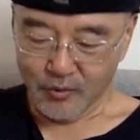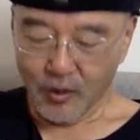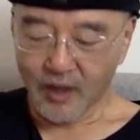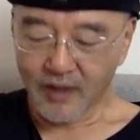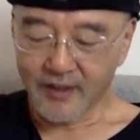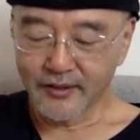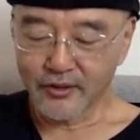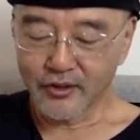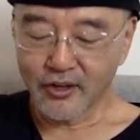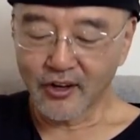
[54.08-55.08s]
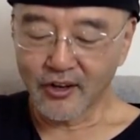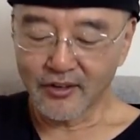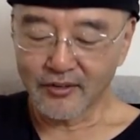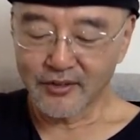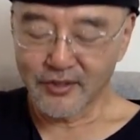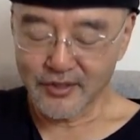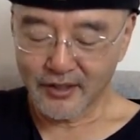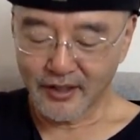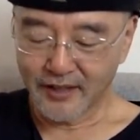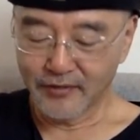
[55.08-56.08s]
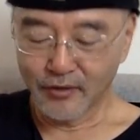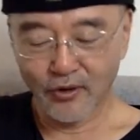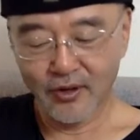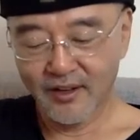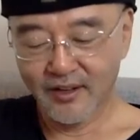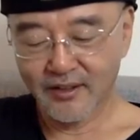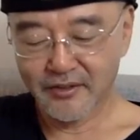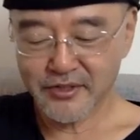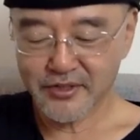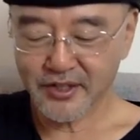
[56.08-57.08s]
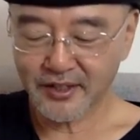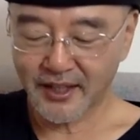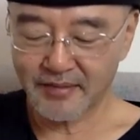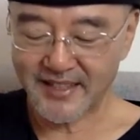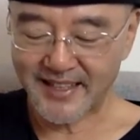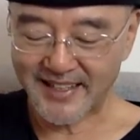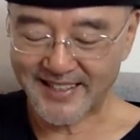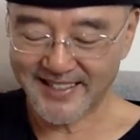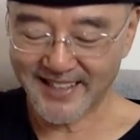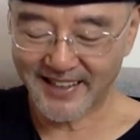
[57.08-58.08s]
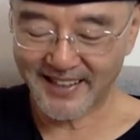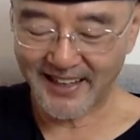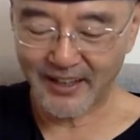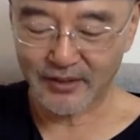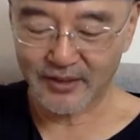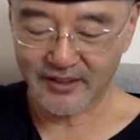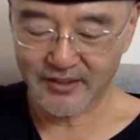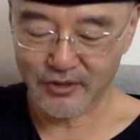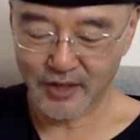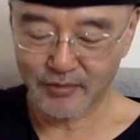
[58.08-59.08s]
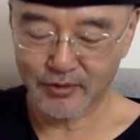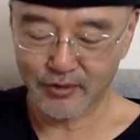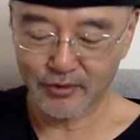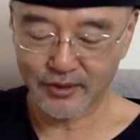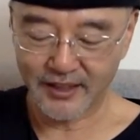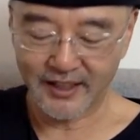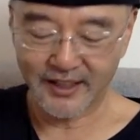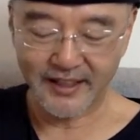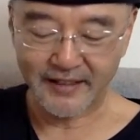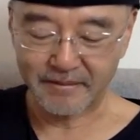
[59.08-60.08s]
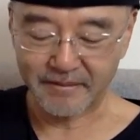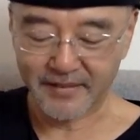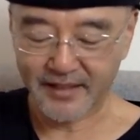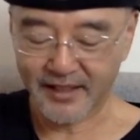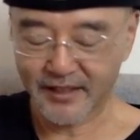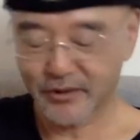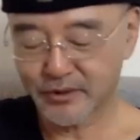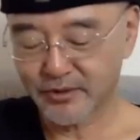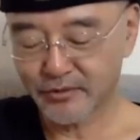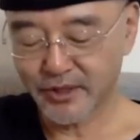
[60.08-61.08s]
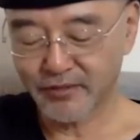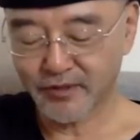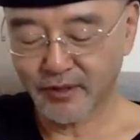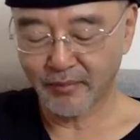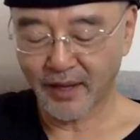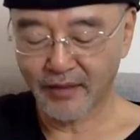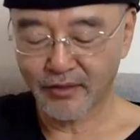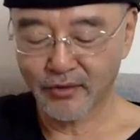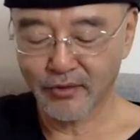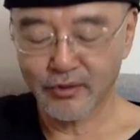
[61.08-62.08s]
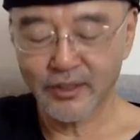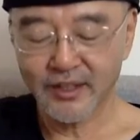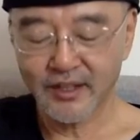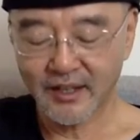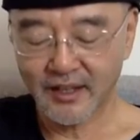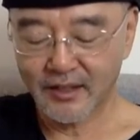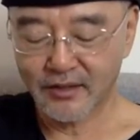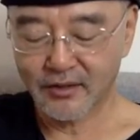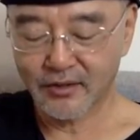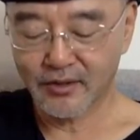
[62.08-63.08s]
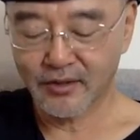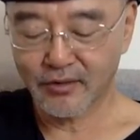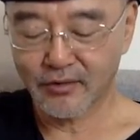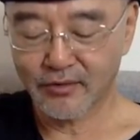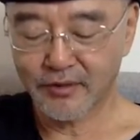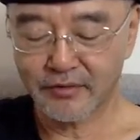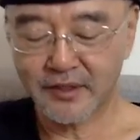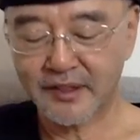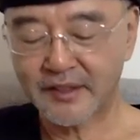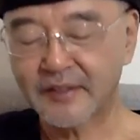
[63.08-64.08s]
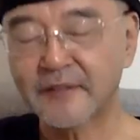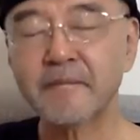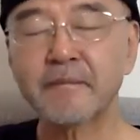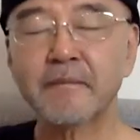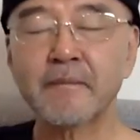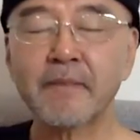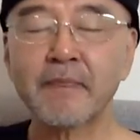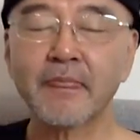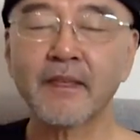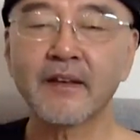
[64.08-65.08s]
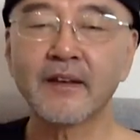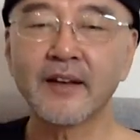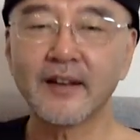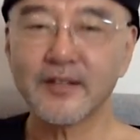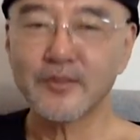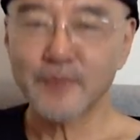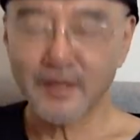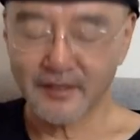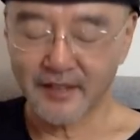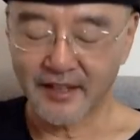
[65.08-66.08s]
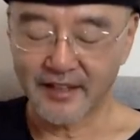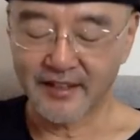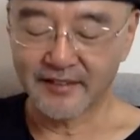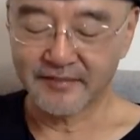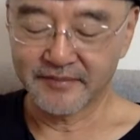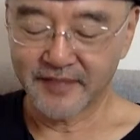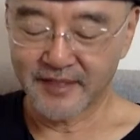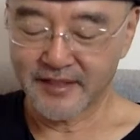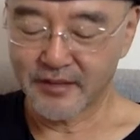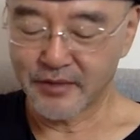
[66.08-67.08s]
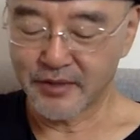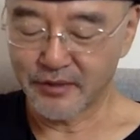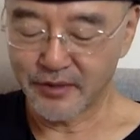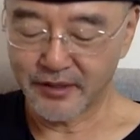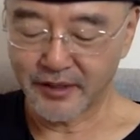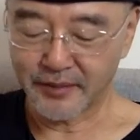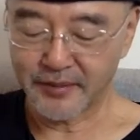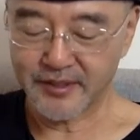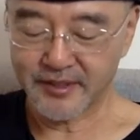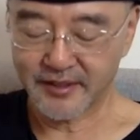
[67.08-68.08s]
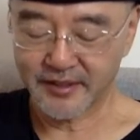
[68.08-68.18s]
Walking the talk of Christian life, or Christian life's inside out, chapter 29. I would read Matthew 3, 13 through 15, and let's meditate as I read three times.